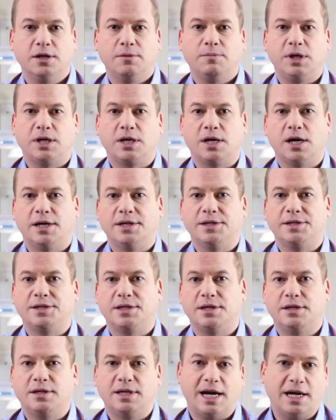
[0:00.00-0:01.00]

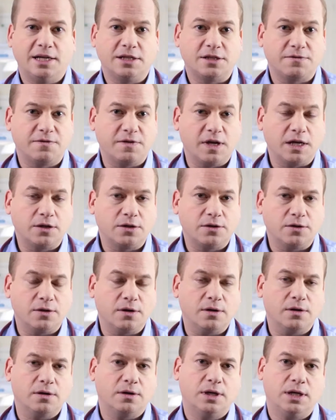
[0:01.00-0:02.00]
because that
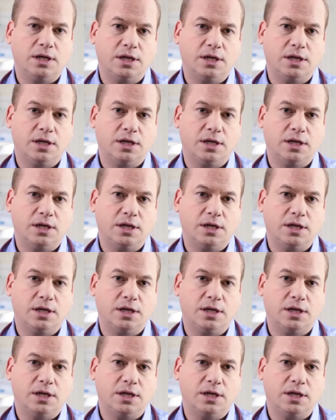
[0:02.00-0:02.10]
sphincter